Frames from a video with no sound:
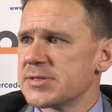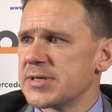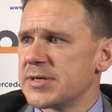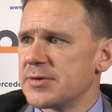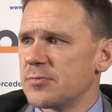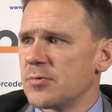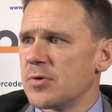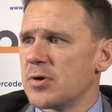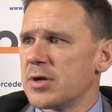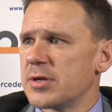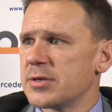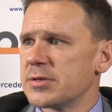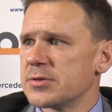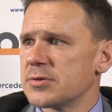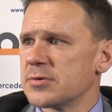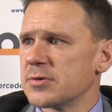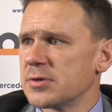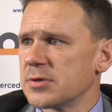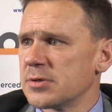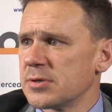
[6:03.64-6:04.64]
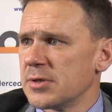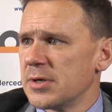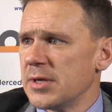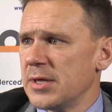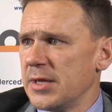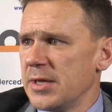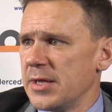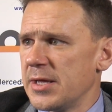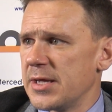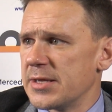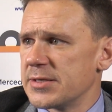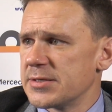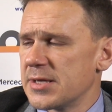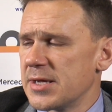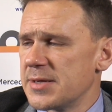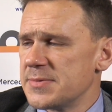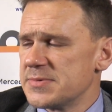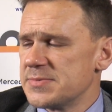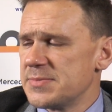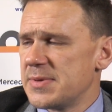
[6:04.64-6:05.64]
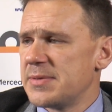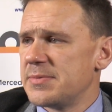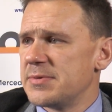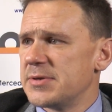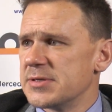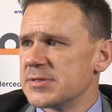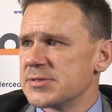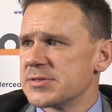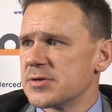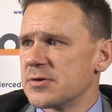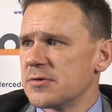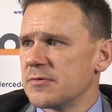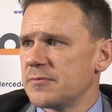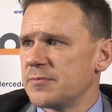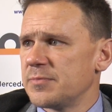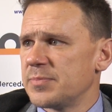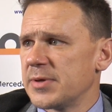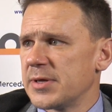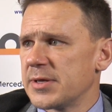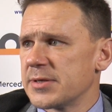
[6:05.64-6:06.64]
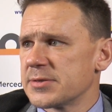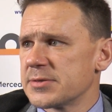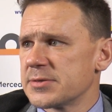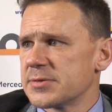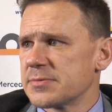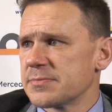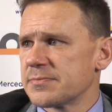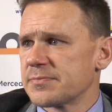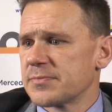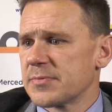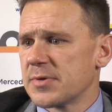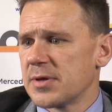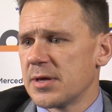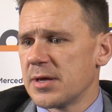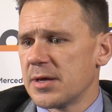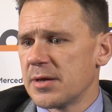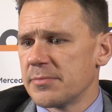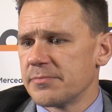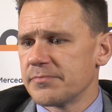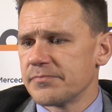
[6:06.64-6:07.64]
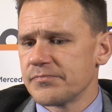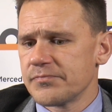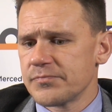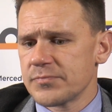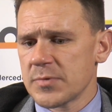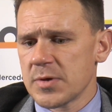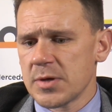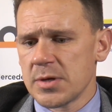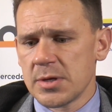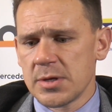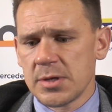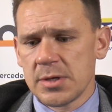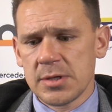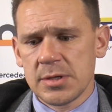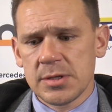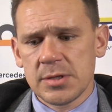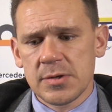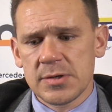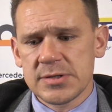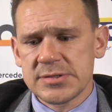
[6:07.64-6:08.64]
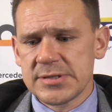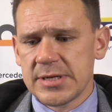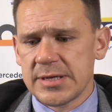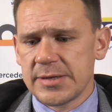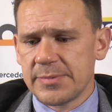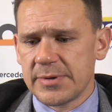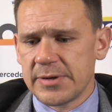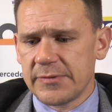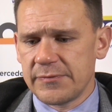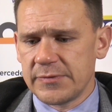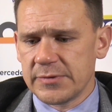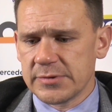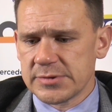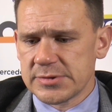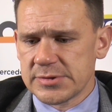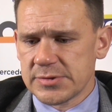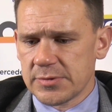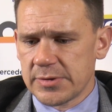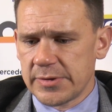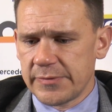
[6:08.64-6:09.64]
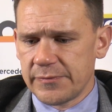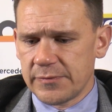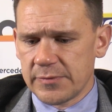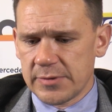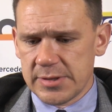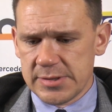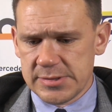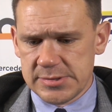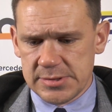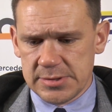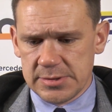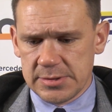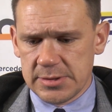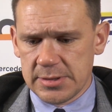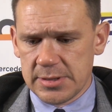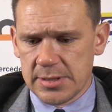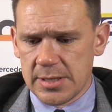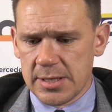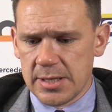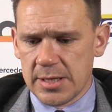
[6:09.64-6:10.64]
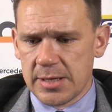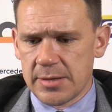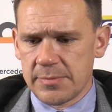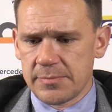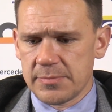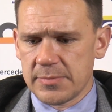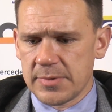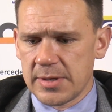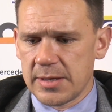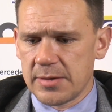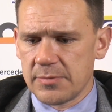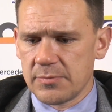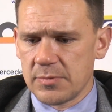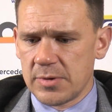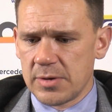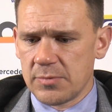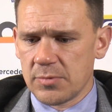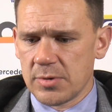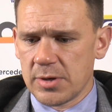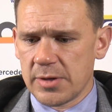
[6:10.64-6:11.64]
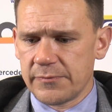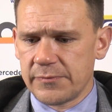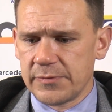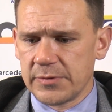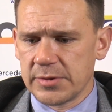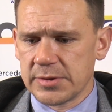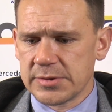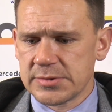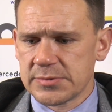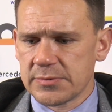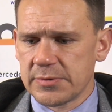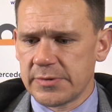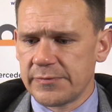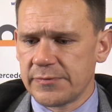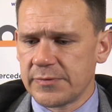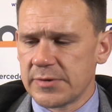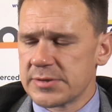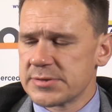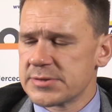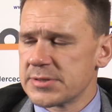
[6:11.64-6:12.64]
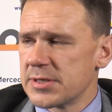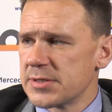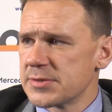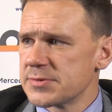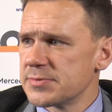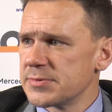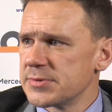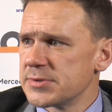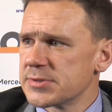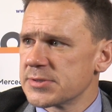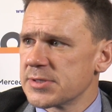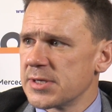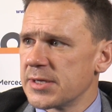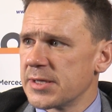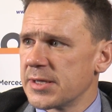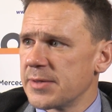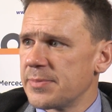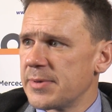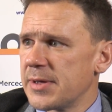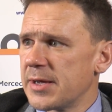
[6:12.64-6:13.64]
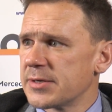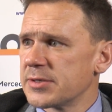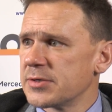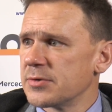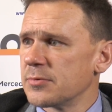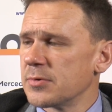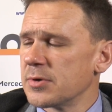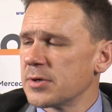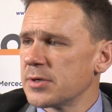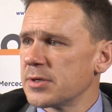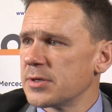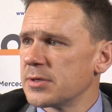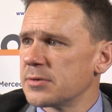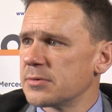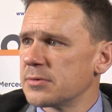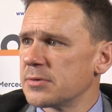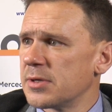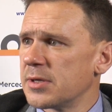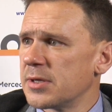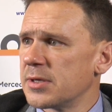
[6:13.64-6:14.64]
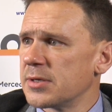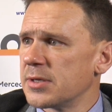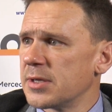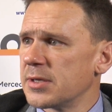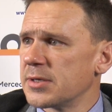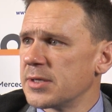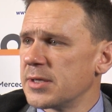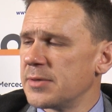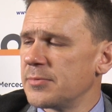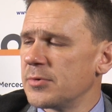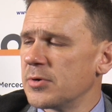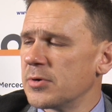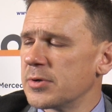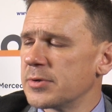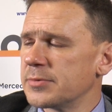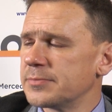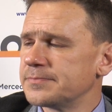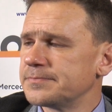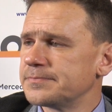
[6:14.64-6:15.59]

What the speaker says: they want or at times maybe deserve, but there isn't anybody feeling sorry for us, and we're not feeling sorry for ourselves. We just got to get back to work and keep going.